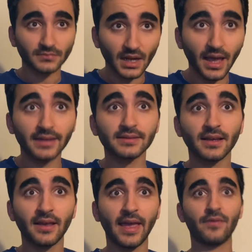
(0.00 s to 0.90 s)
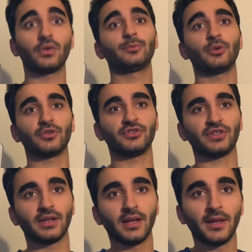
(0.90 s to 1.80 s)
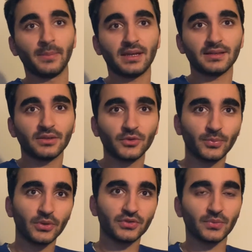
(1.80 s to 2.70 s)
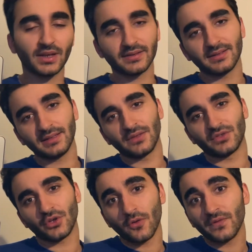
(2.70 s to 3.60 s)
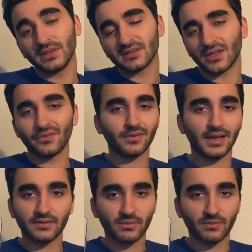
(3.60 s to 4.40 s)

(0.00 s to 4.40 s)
And have a good posture, because a good posture while sitting gives you confidence, and as we